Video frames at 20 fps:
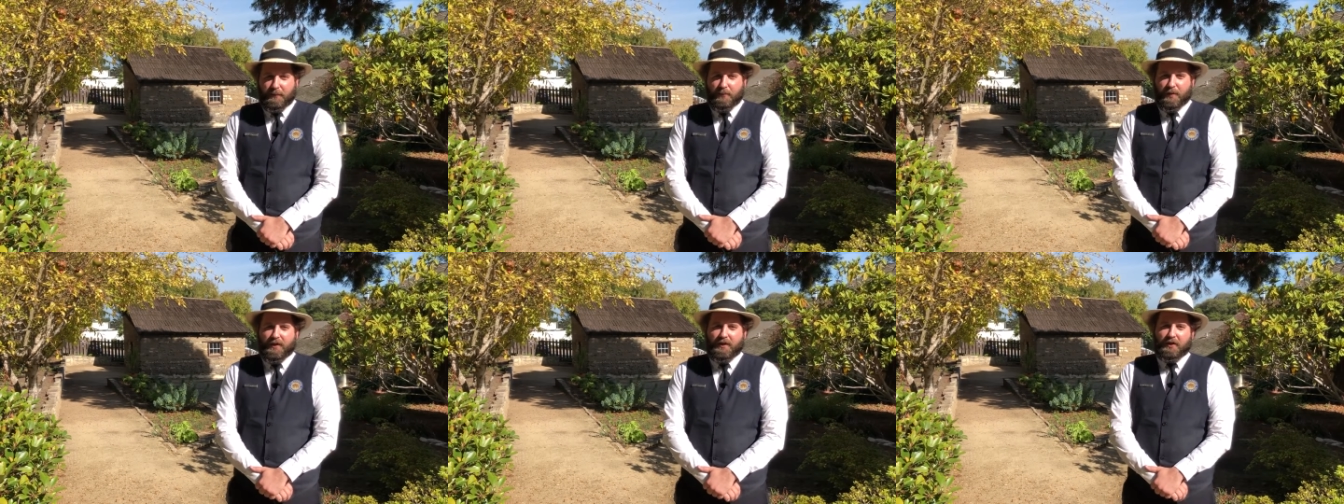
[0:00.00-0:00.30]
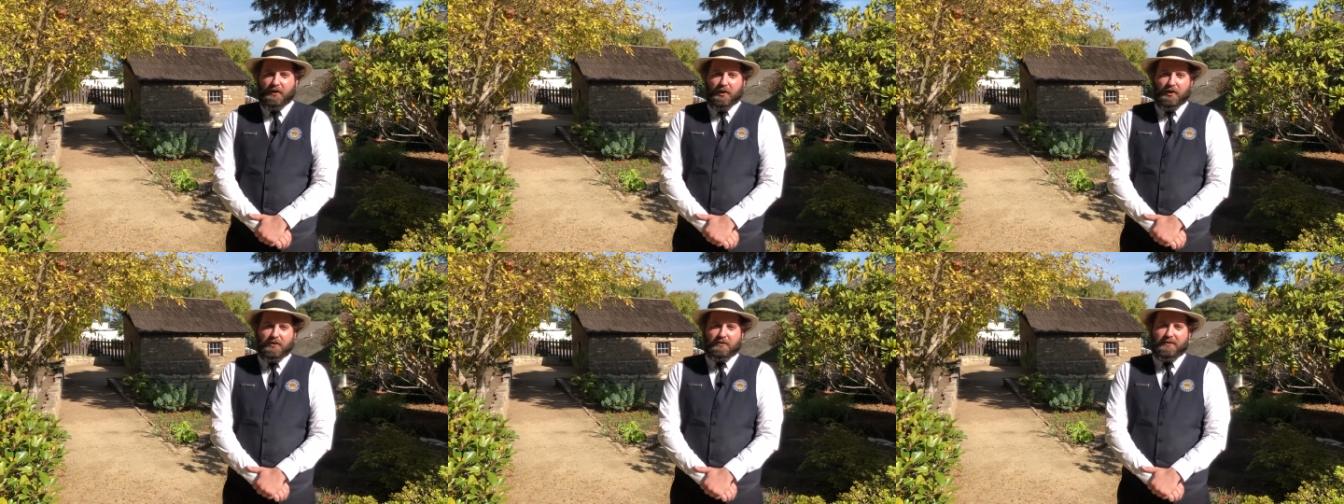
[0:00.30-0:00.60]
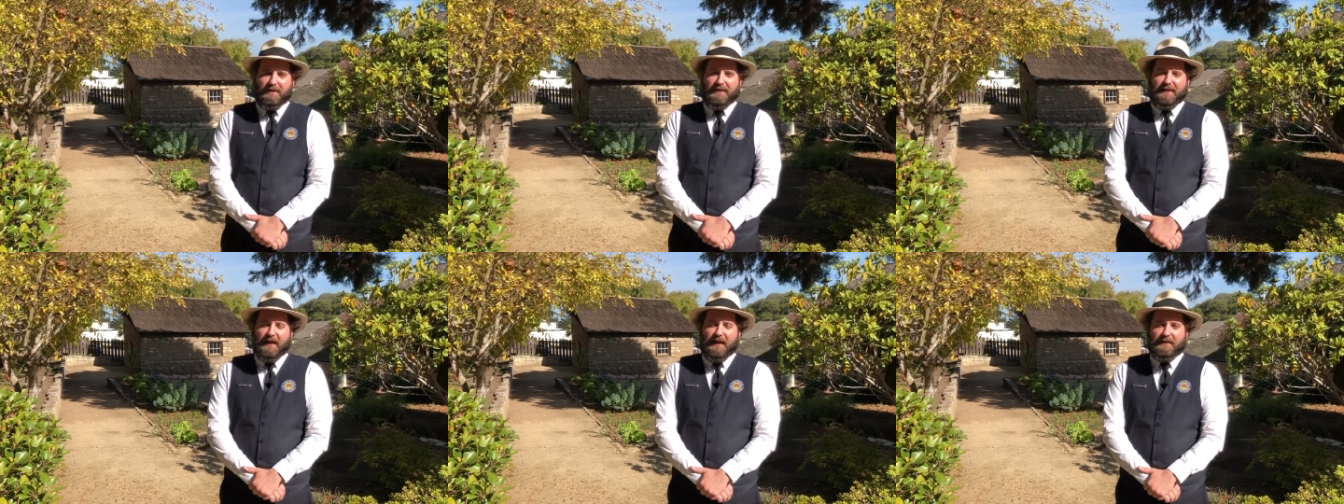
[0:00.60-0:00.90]
But in
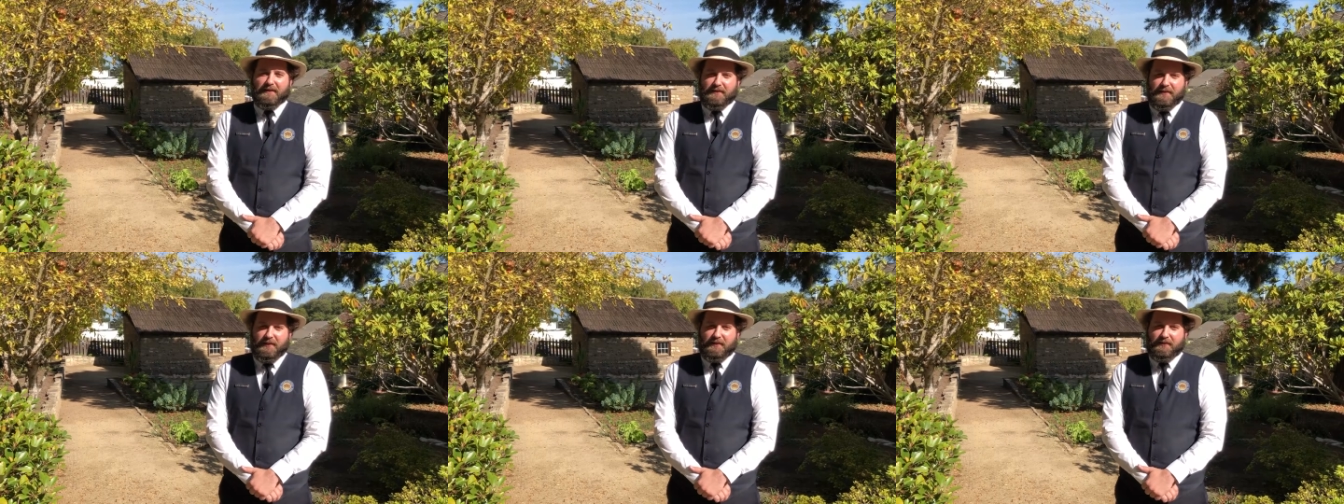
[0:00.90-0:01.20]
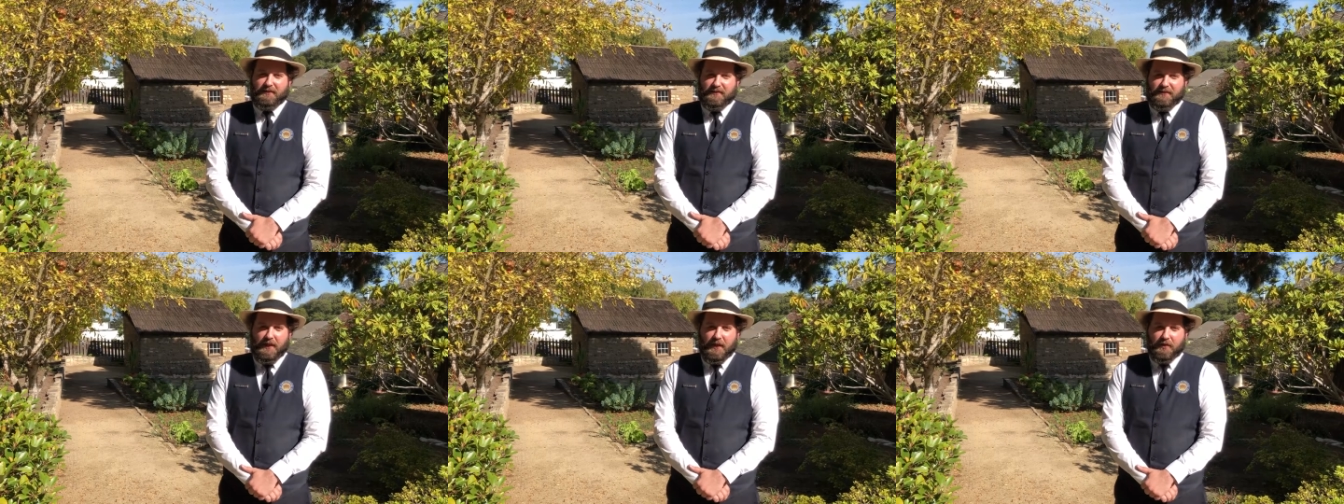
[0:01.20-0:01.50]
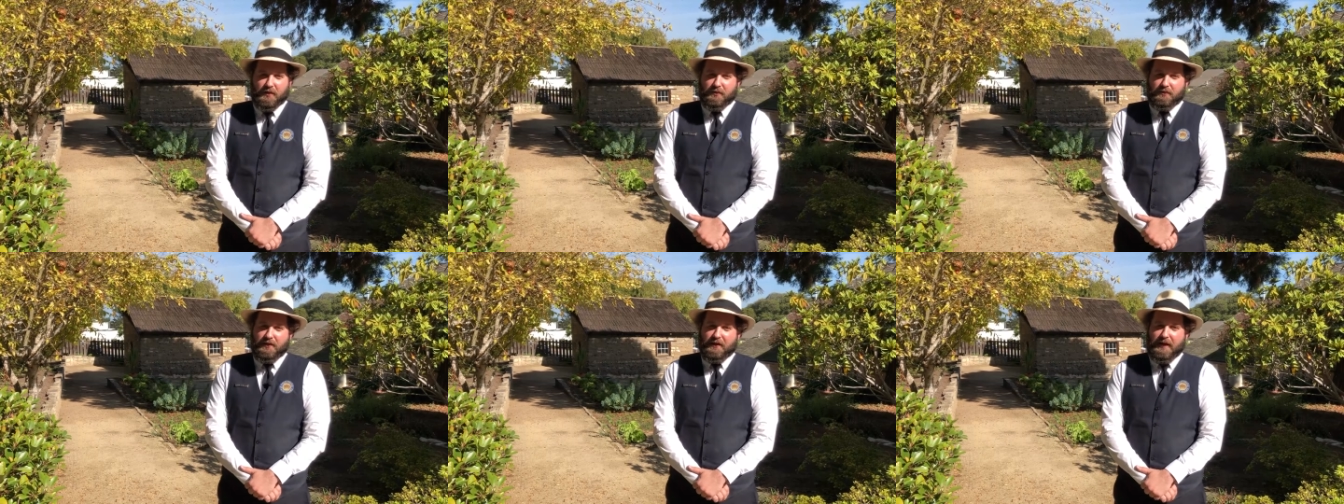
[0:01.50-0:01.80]
early 19th
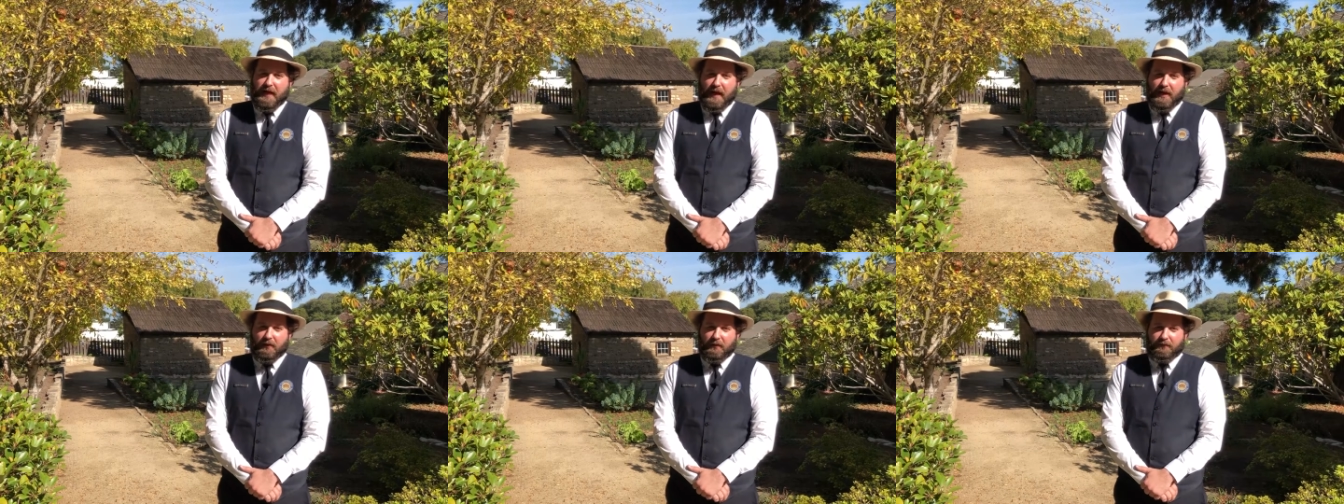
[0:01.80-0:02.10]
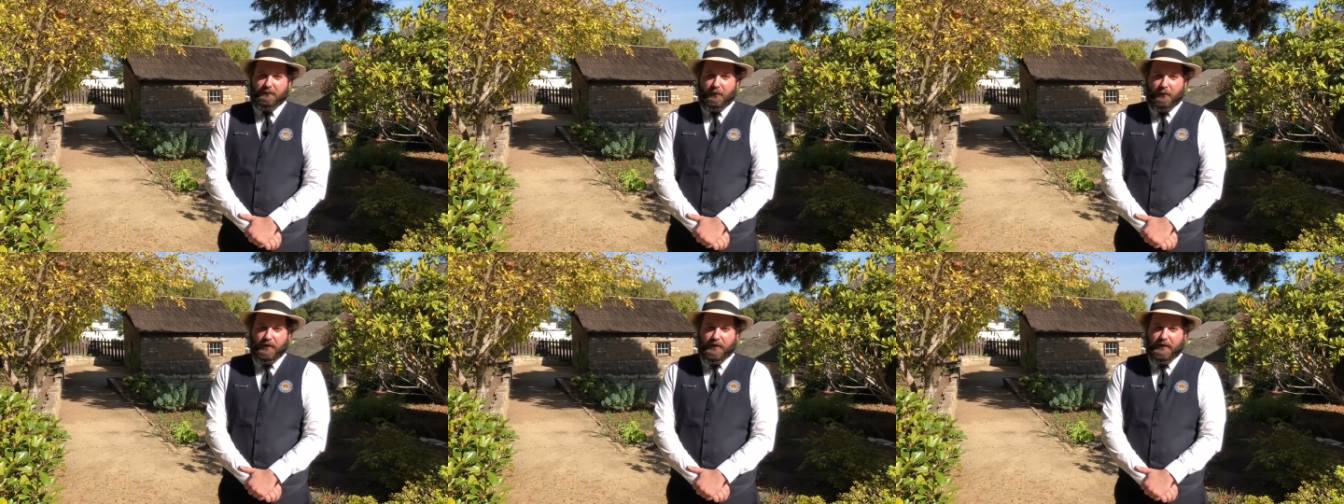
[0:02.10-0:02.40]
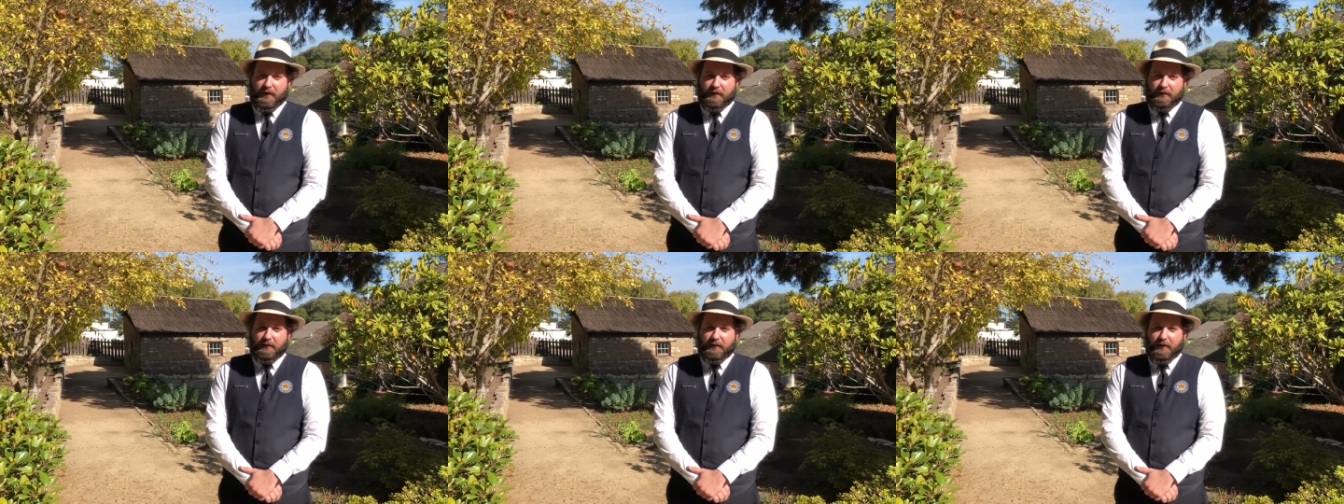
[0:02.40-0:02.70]
century
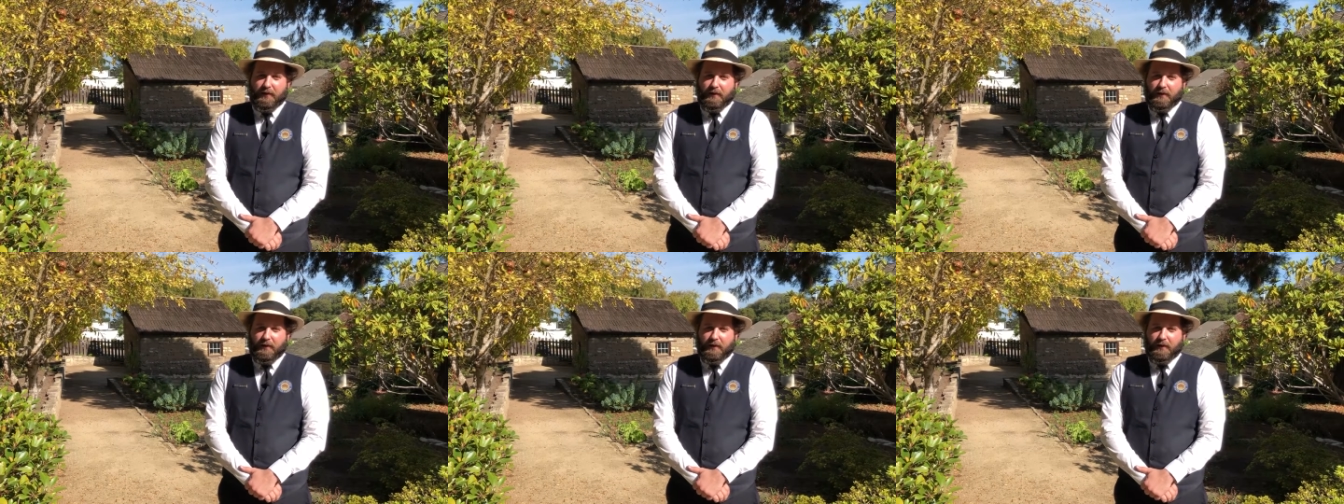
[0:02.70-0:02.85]
California,